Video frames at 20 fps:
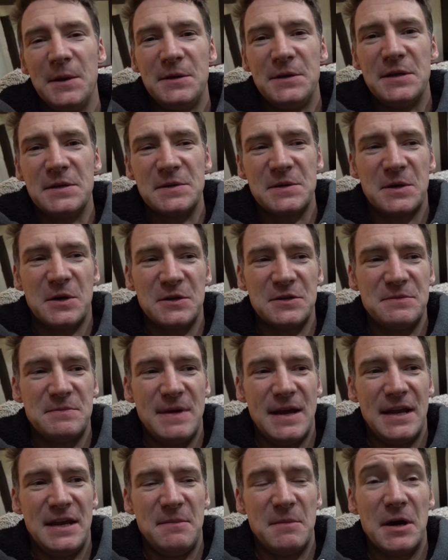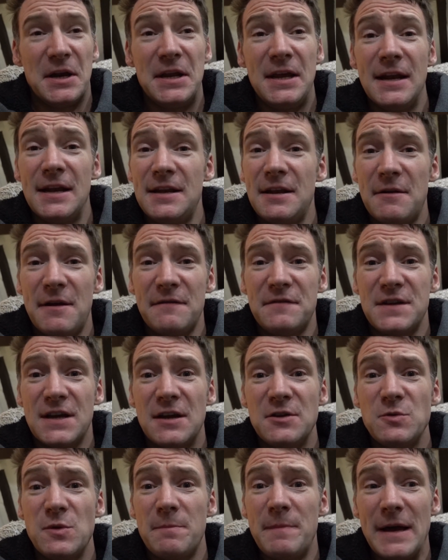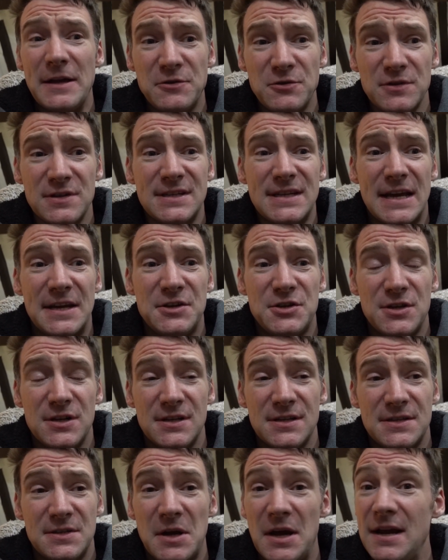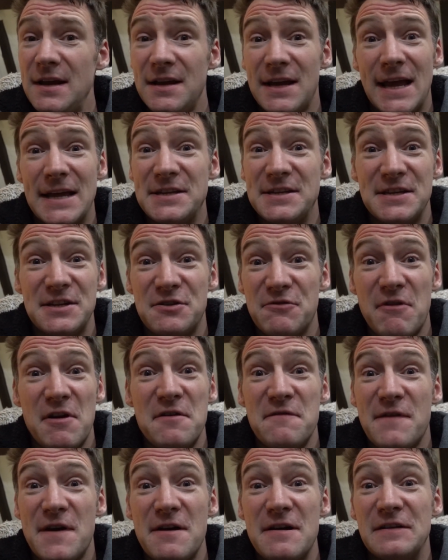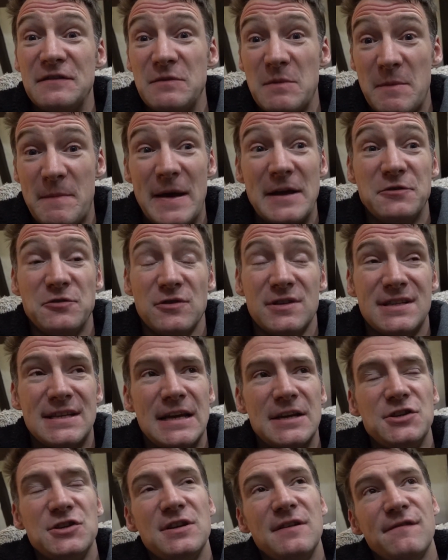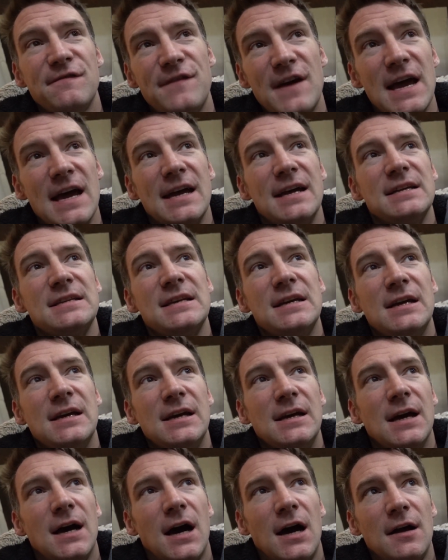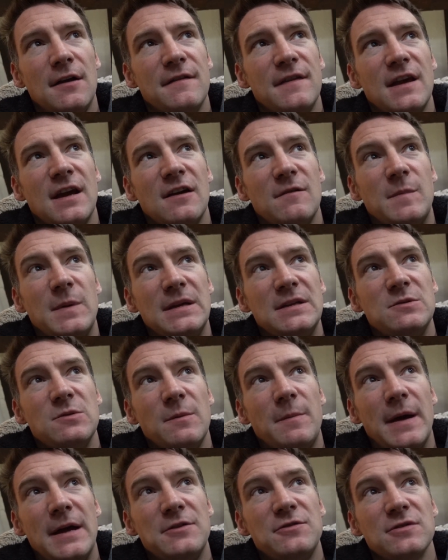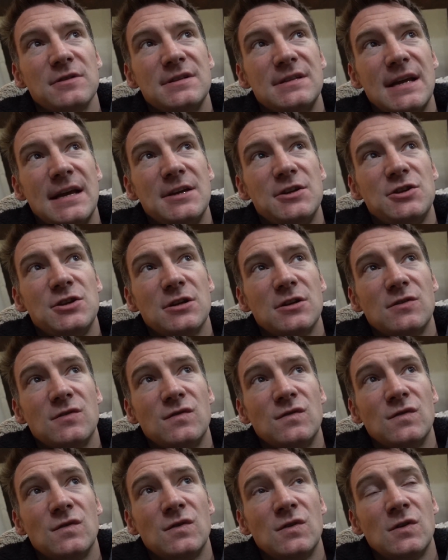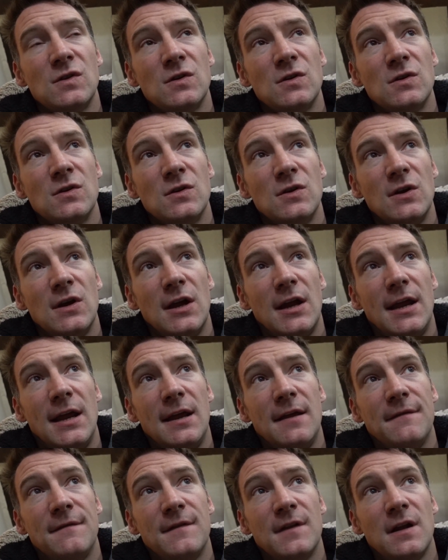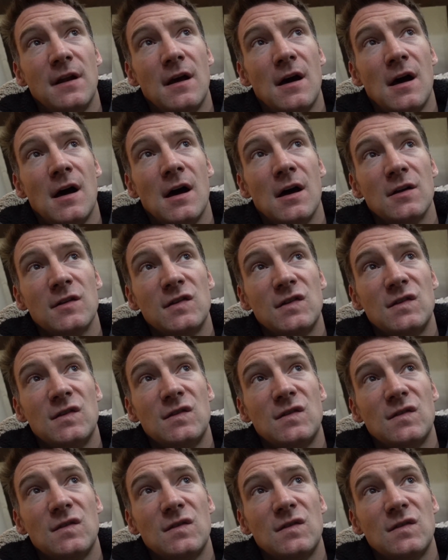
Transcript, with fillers: doesn't cost me any money, and I don't have to go to a petrol station. So I ain't catching coronavirus from a petrol station. In fact, I don't think I've been to a petrol station in the last